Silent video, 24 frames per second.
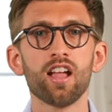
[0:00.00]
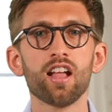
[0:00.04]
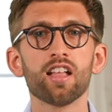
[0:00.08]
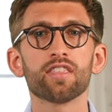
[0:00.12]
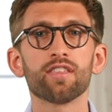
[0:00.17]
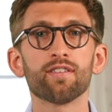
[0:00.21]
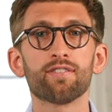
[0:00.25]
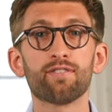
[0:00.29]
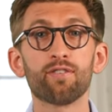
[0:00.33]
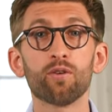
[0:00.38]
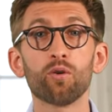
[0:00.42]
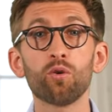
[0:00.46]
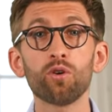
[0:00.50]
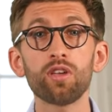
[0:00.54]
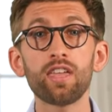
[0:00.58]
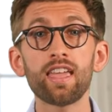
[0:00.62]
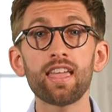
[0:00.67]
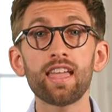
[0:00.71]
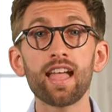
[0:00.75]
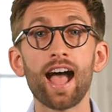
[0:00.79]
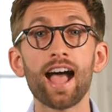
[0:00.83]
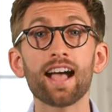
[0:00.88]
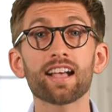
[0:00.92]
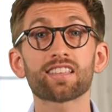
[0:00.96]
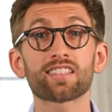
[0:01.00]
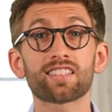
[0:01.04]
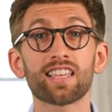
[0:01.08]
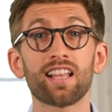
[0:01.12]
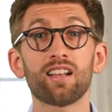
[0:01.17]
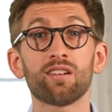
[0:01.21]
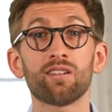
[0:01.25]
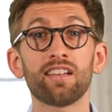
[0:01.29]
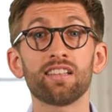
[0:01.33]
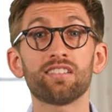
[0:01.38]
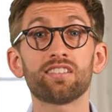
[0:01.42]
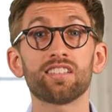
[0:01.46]
the four year
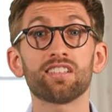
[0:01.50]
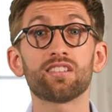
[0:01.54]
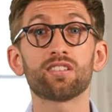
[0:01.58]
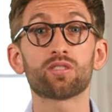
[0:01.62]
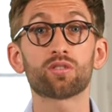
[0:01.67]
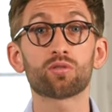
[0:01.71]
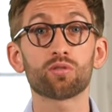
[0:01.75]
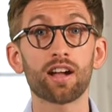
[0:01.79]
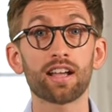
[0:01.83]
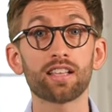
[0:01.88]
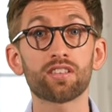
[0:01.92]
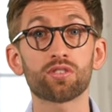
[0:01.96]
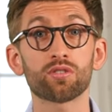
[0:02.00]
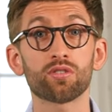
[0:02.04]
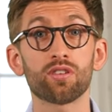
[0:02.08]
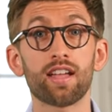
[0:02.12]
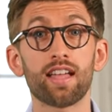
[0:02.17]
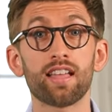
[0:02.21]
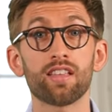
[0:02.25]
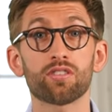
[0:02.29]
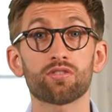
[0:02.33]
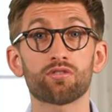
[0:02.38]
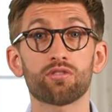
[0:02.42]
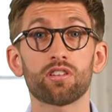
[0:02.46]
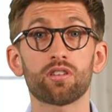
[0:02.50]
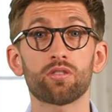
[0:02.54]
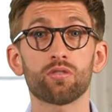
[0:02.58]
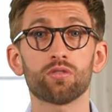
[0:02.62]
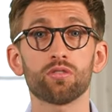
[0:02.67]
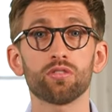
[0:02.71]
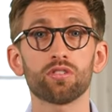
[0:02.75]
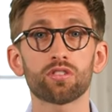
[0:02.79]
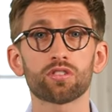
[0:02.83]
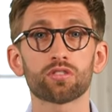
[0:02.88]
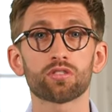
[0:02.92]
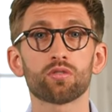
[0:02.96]
accelerated graduate entry
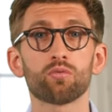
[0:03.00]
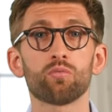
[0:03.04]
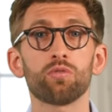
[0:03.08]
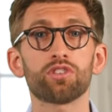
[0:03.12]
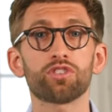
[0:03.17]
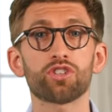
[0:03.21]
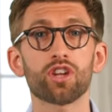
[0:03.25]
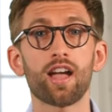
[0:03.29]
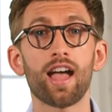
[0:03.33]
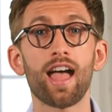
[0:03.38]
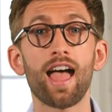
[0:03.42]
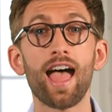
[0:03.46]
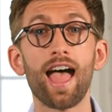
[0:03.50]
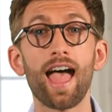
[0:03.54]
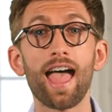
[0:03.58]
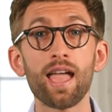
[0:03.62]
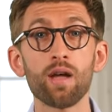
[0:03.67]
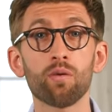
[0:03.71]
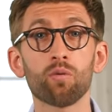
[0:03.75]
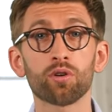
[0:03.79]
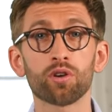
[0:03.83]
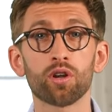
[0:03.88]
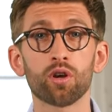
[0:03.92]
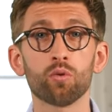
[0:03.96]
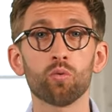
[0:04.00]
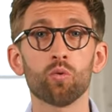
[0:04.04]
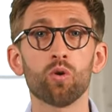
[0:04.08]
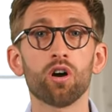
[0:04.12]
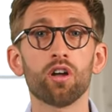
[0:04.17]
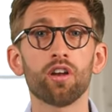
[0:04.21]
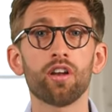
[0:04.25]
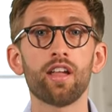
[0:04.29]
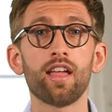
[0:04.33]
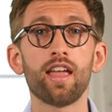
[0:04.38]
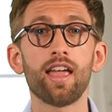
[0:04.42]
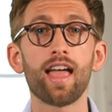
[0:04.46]
course, which are A one oh
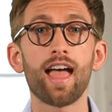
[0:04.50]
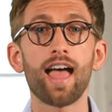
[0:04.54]
one,